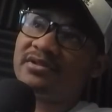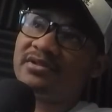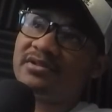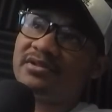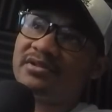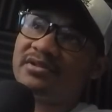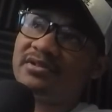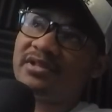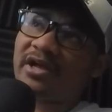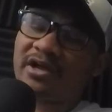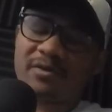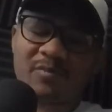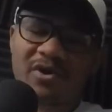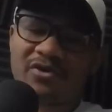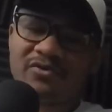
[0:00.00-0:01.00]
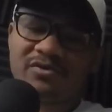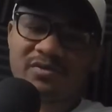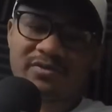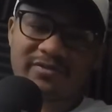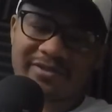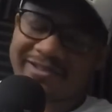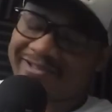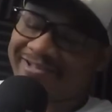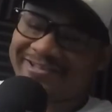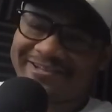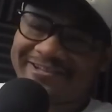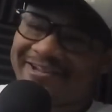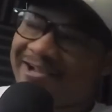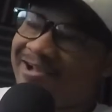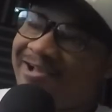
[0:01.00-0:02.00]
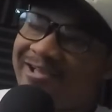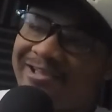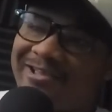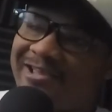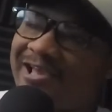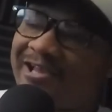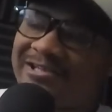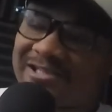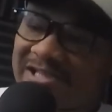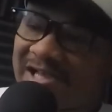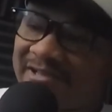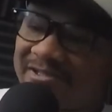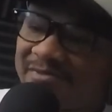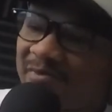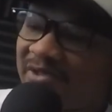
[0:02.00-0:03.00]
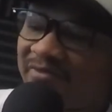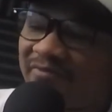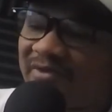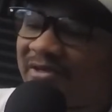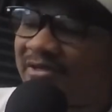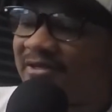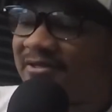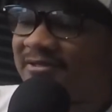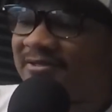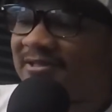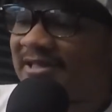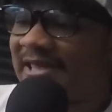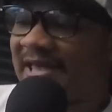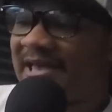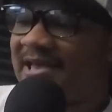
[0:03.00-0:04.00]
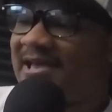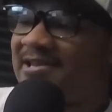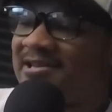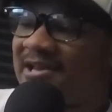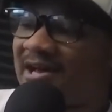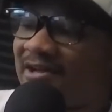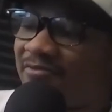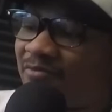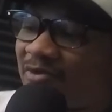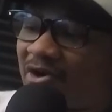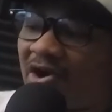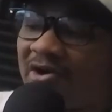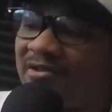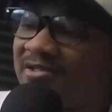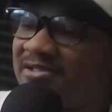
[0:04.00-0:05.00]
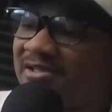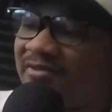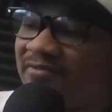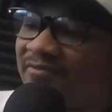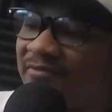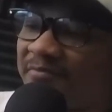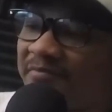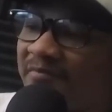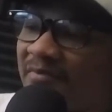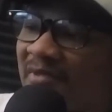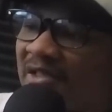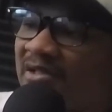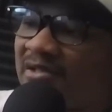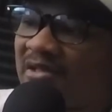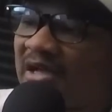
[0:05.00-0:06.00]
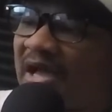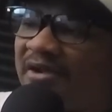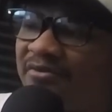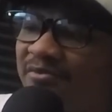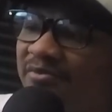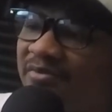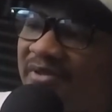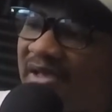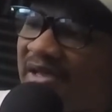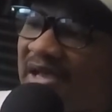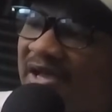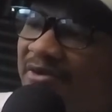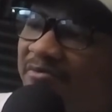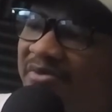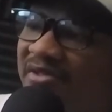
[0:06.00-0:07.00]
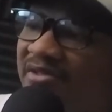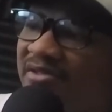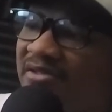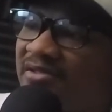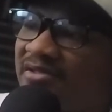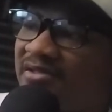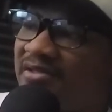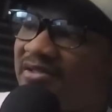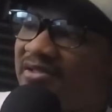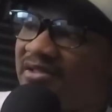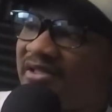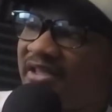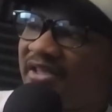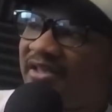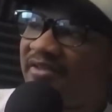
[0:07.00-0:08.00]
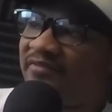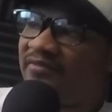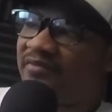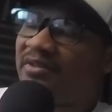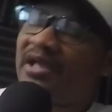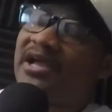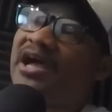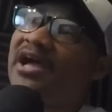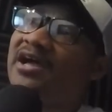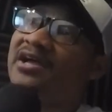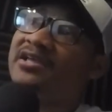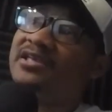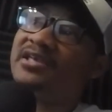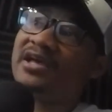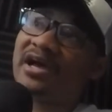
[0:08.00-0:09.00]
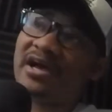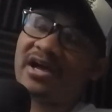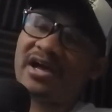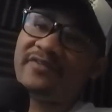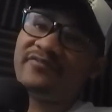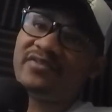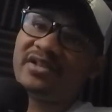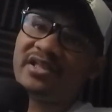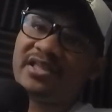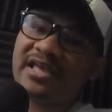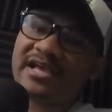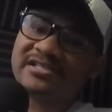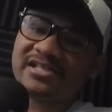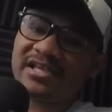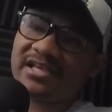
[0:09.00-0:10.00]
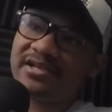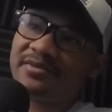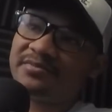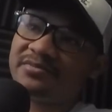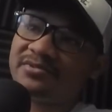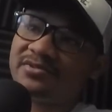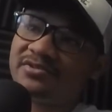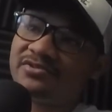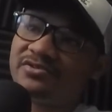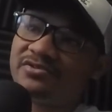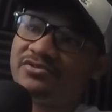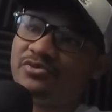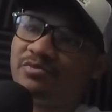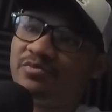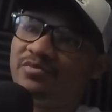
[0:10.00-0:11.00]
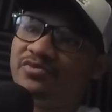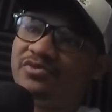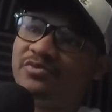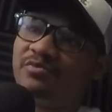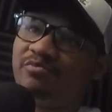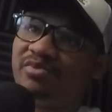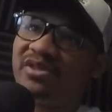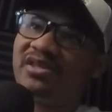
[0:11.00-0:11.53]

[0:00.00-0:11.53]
like Kamaru. Can't deny this motherfucker. Cannot. Regardless of, like, I don't believe. Like, I feel like he has it in him to be